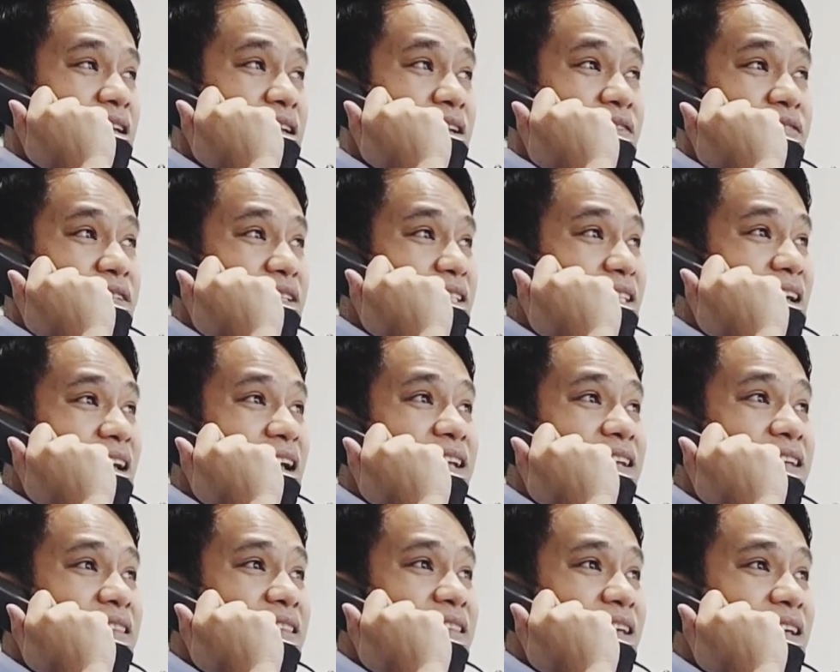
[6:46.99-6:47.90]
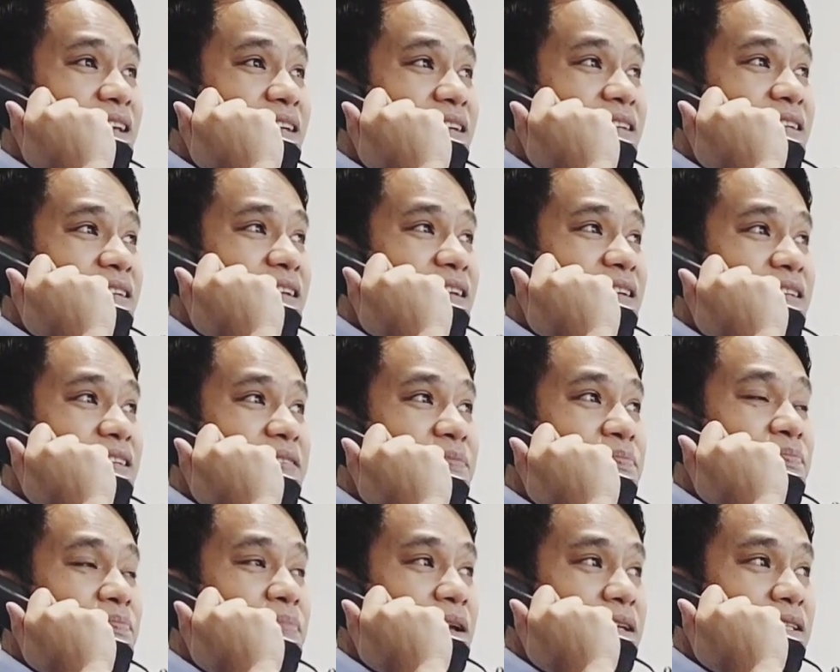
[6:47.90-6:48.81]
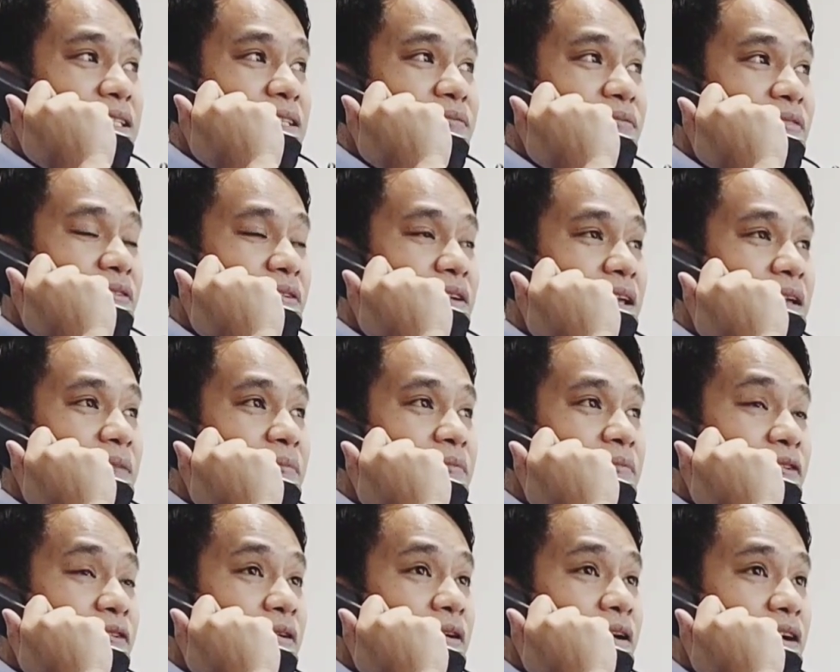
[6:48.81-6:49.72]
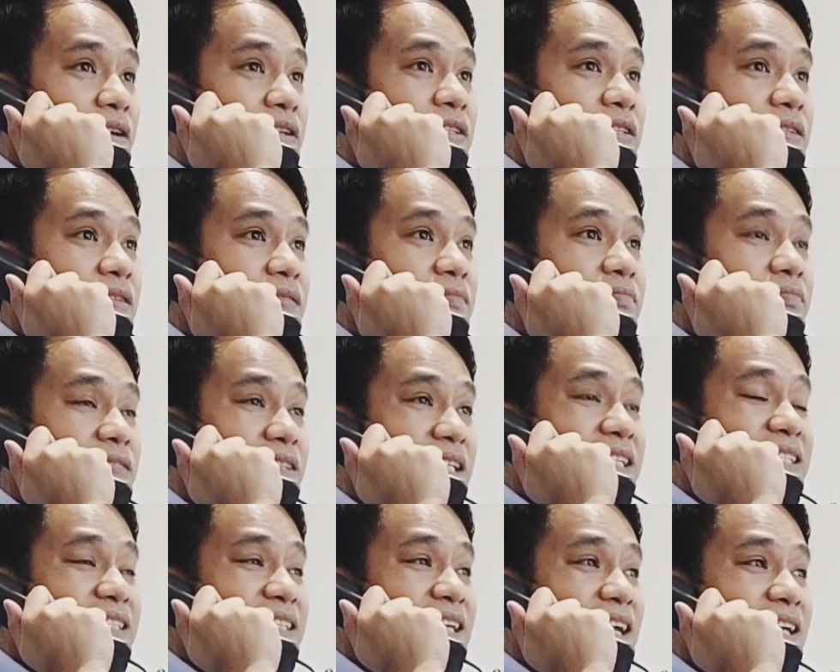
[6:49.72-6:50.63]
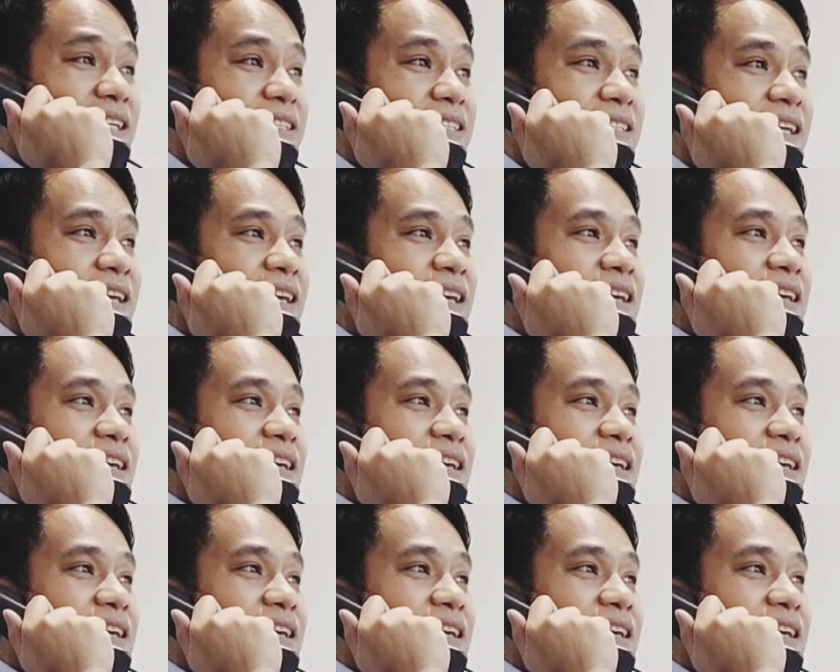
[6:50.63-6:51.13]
If there's anything that is best for her these days,